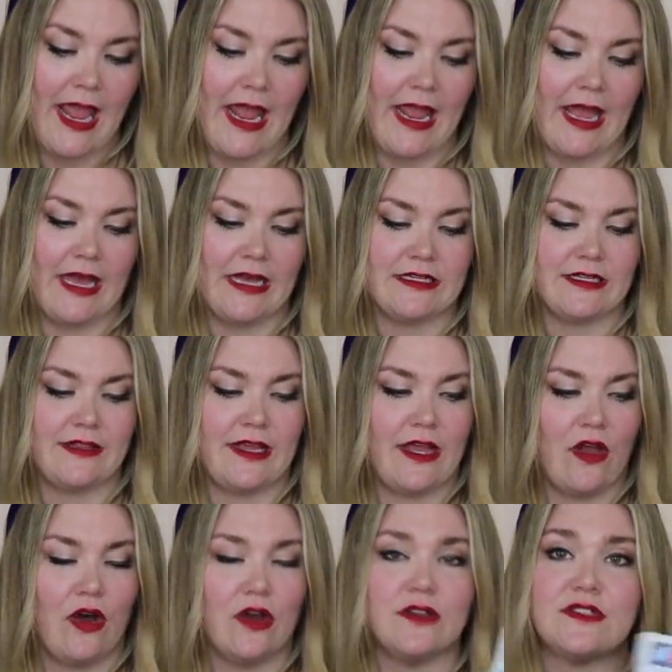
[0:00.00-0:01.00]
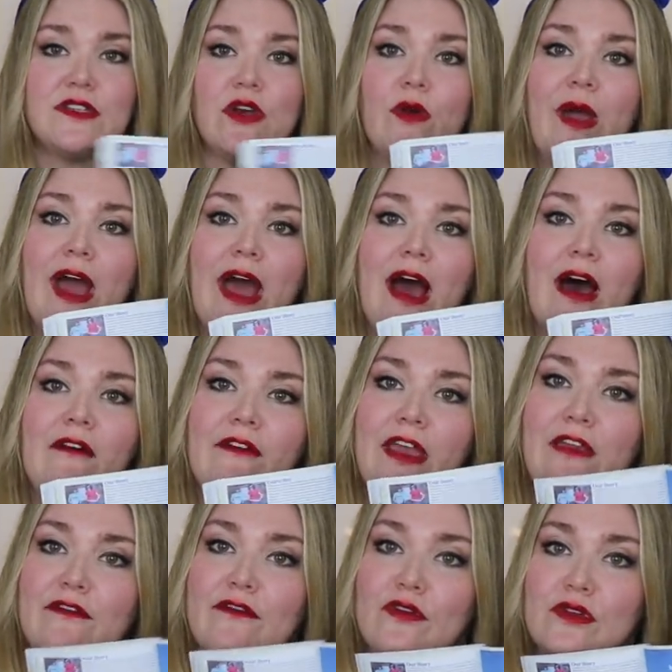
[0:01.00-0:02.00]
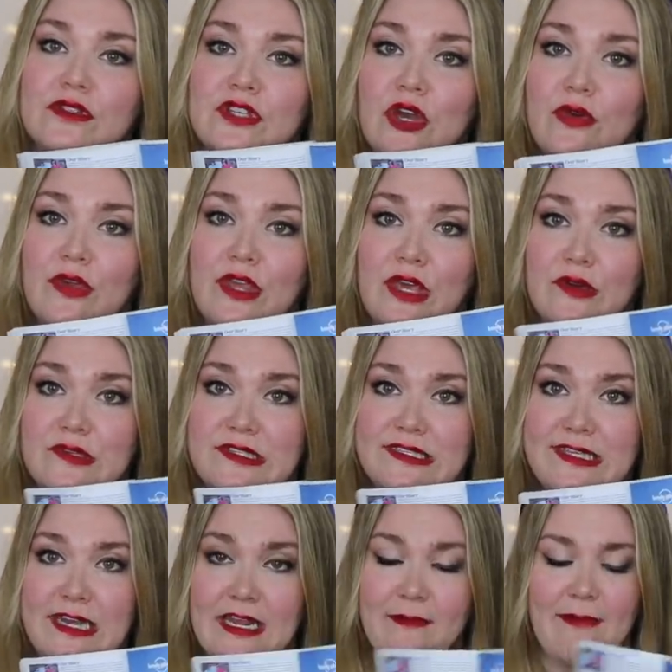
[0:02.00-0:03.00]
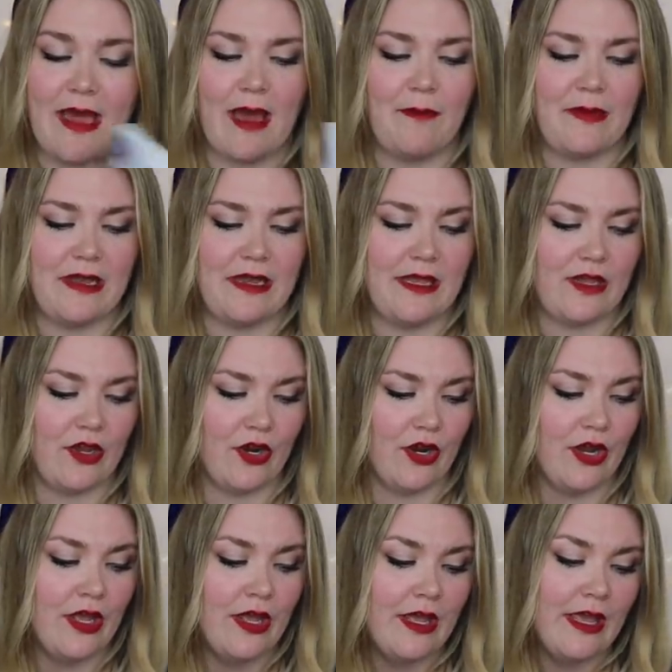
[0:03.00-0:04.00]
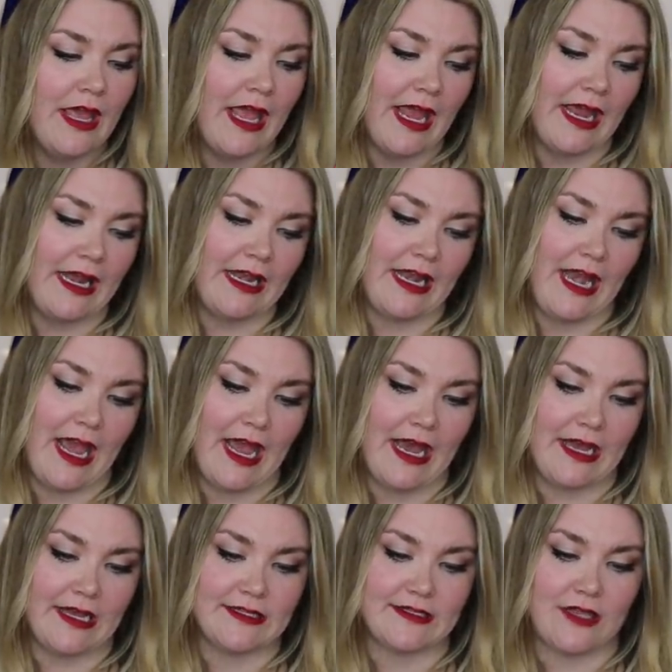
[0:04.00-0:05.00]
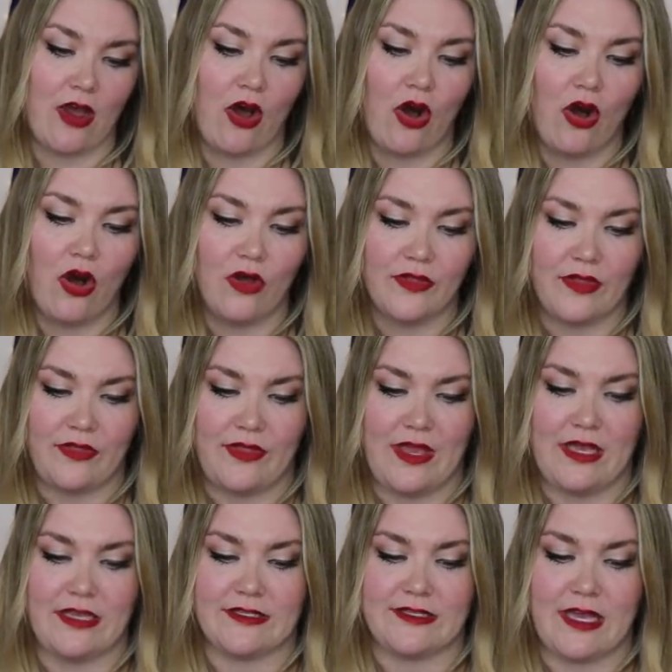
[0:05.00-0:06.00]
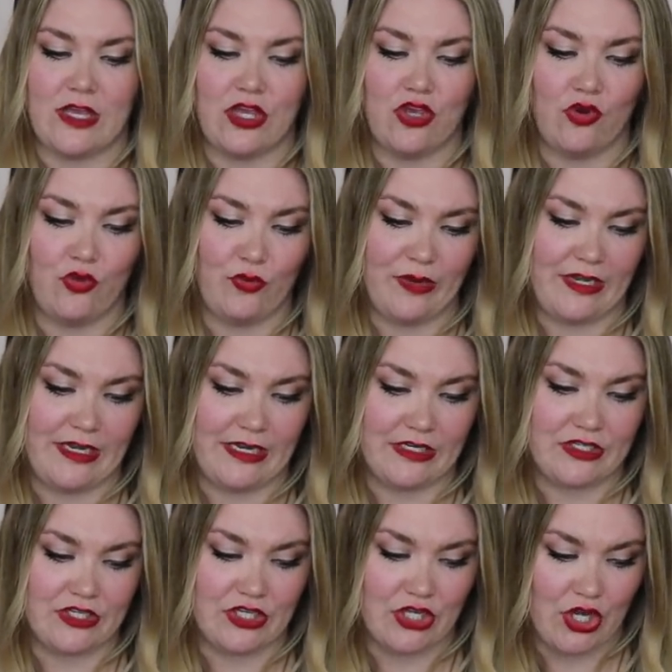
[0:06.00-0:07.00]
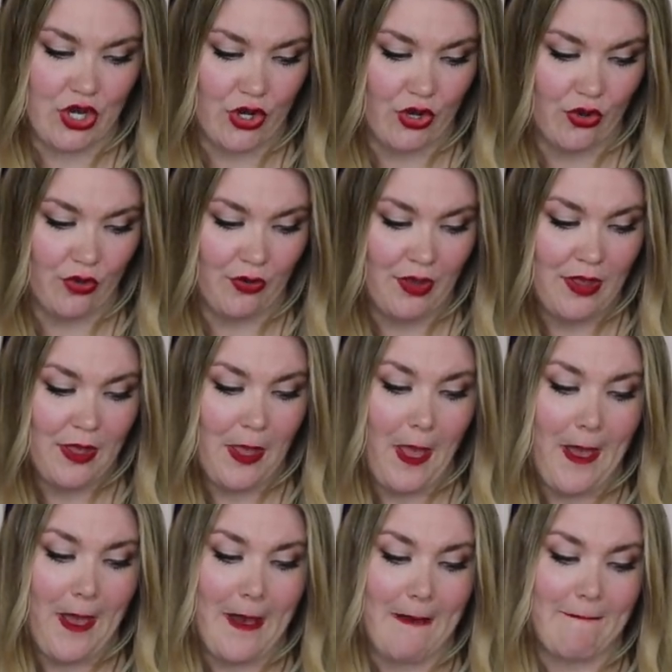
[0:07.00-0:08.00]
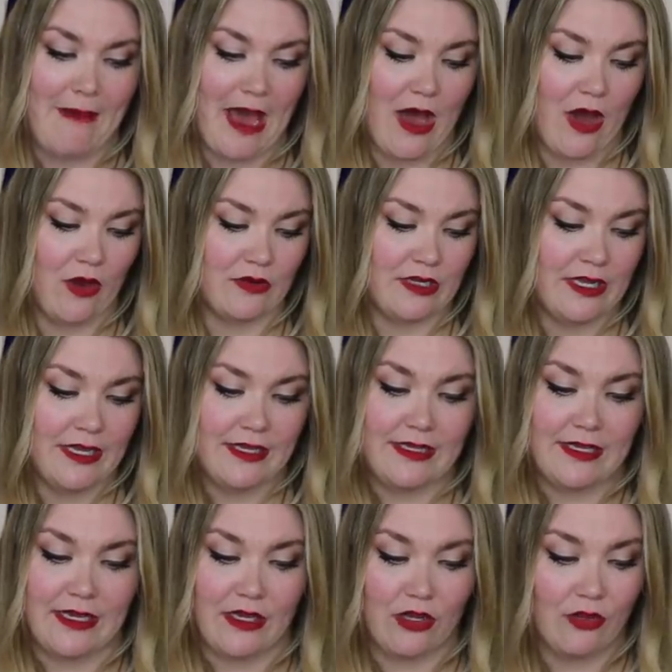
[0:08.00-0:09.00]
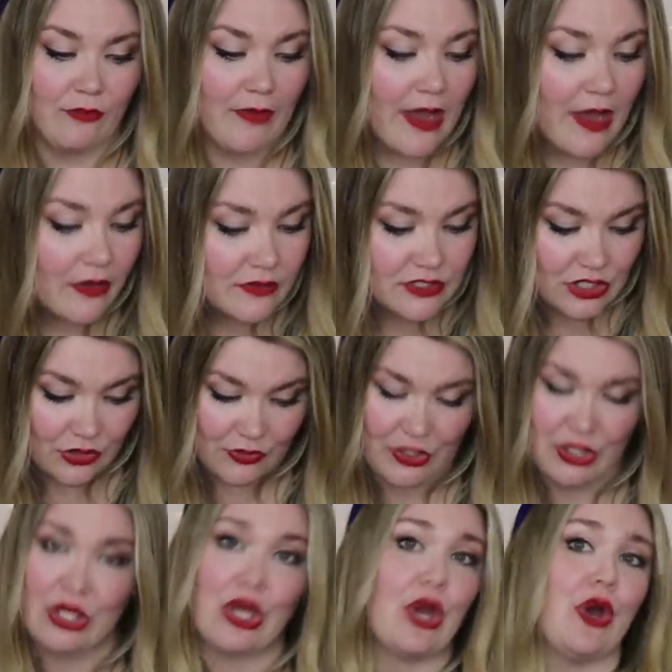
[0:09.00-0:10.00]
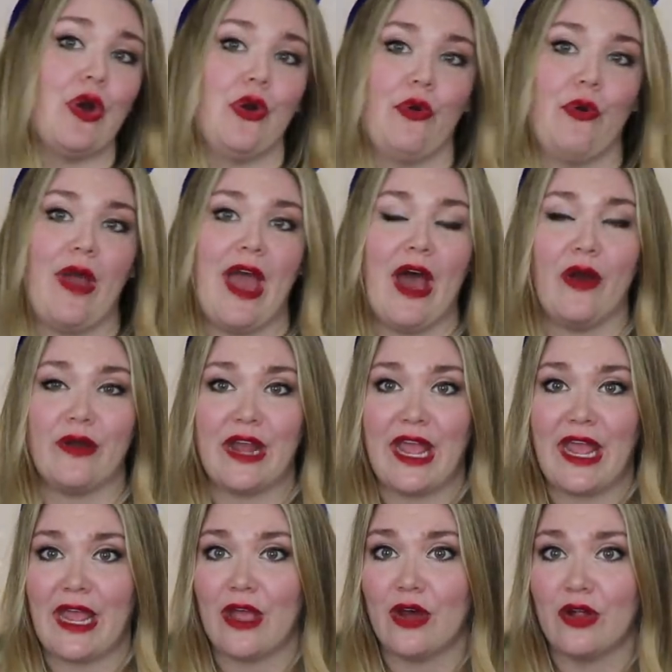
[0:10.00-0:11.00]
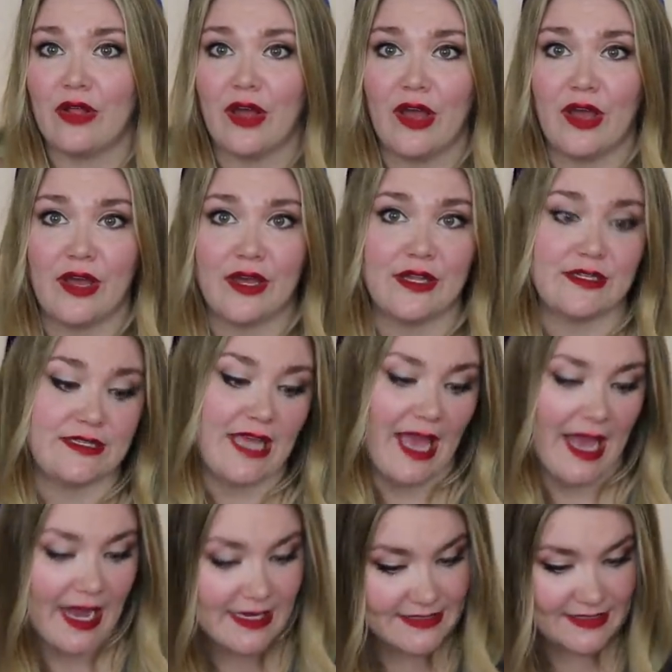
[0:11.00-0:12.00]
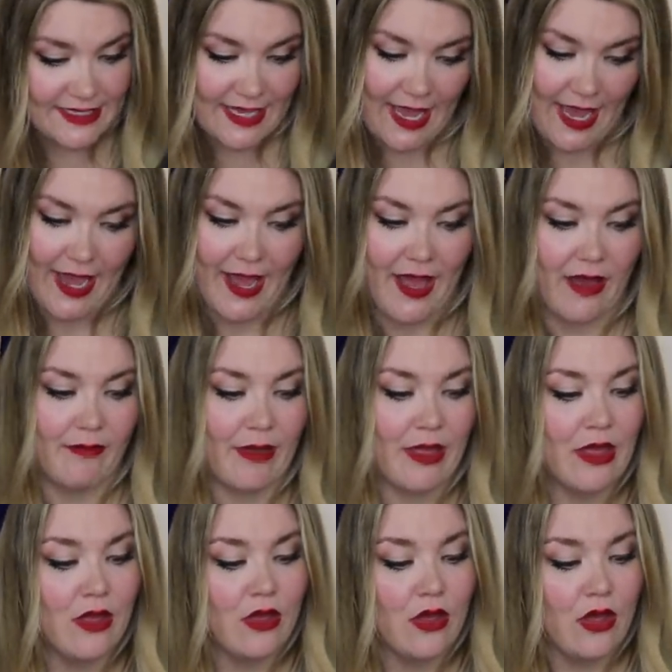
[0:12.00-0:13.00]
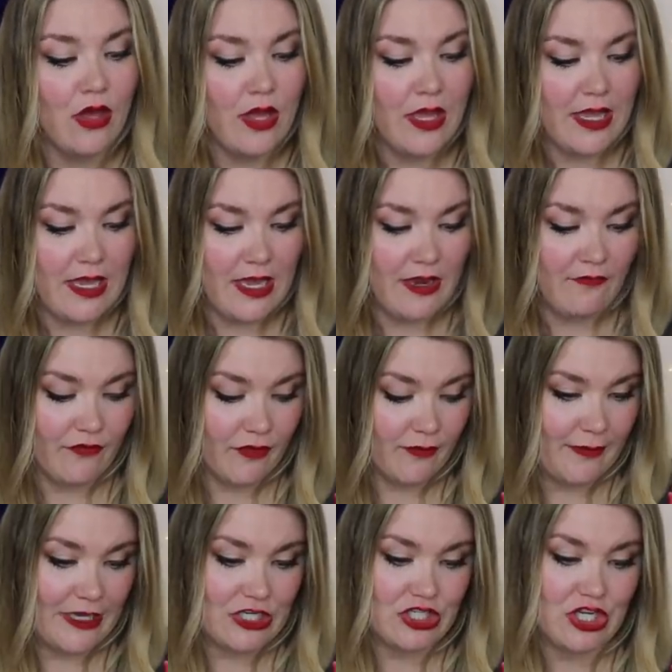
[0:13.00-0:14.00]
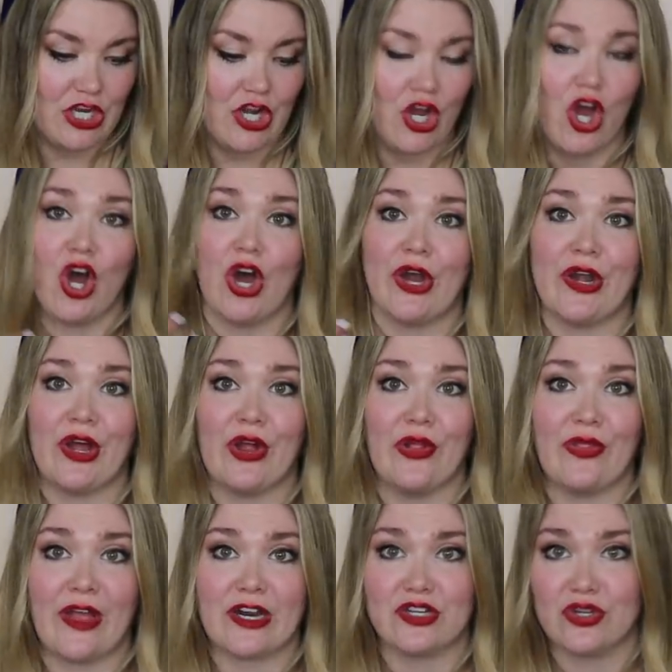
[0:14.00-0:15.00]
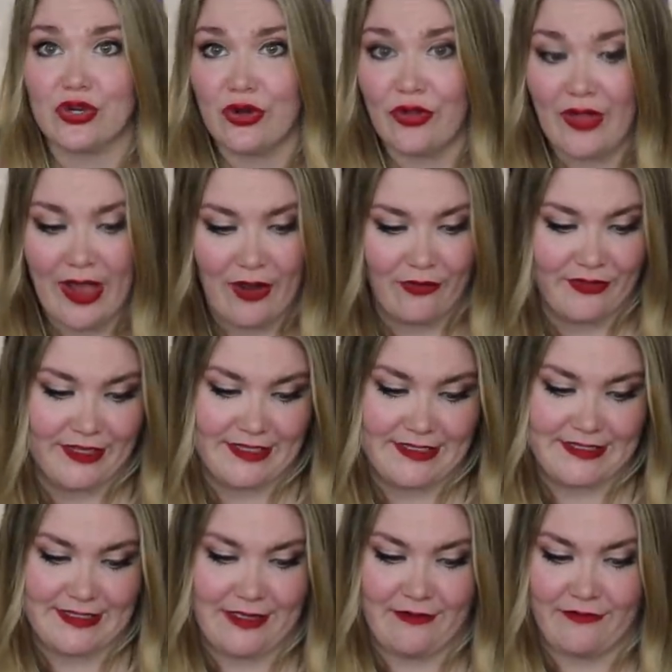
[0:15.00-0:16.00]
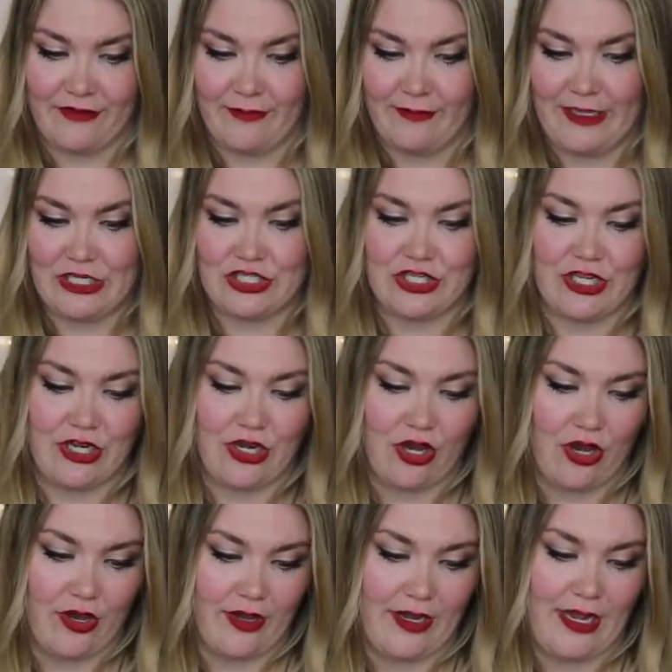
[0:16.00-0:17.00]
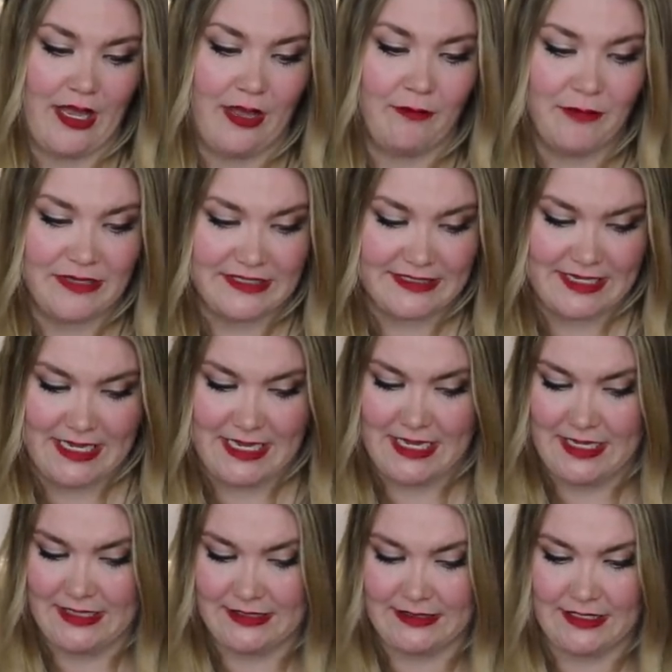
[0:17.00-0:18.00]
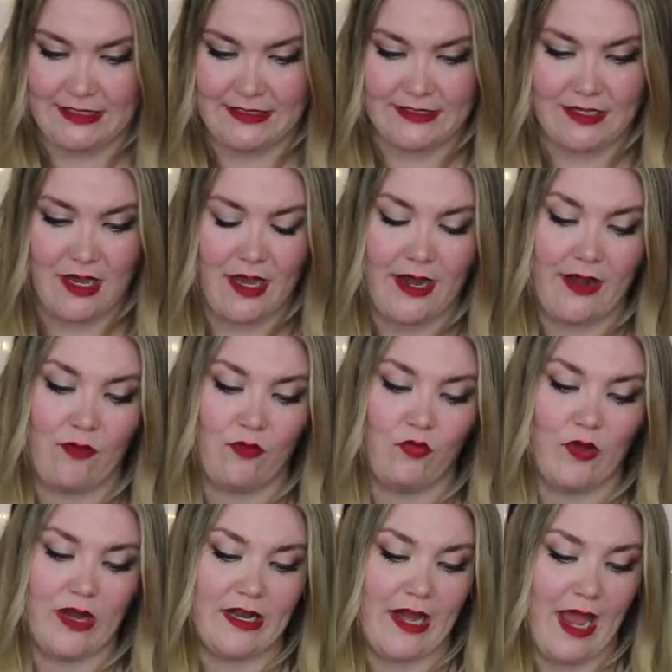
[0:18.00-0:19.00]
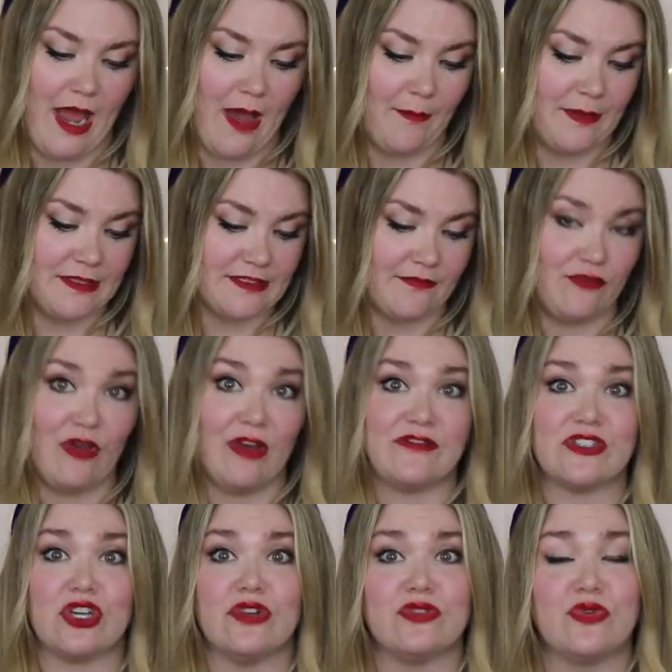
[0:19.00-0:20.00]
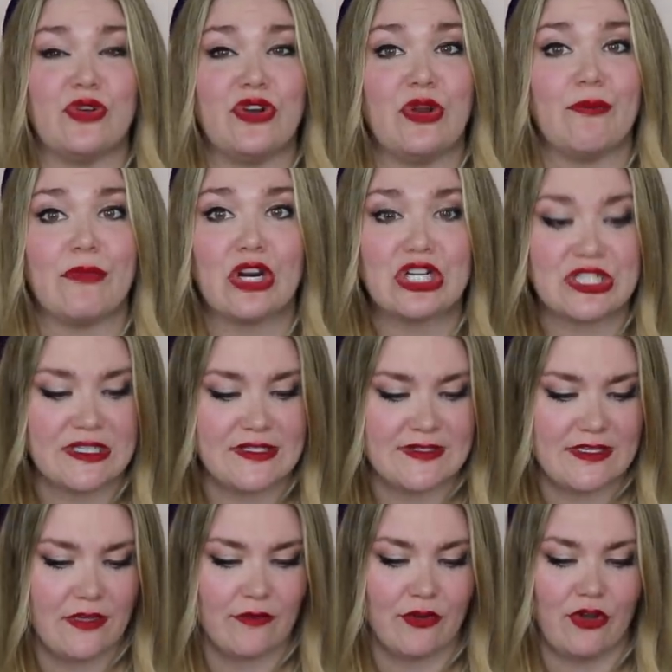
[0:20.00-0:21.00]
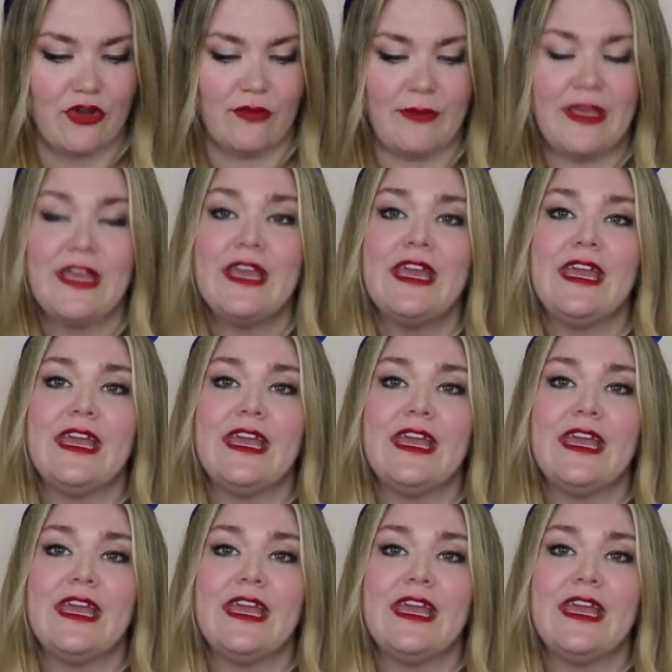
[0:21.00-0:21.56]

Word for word: And they also have a full Tokyo city map in here and it has all the things that you would need to know about getting around Tokyo, how to hail a taxi cab, information on electrical outlets, information on embassies. It's got what happens if you have to go to an emergency room.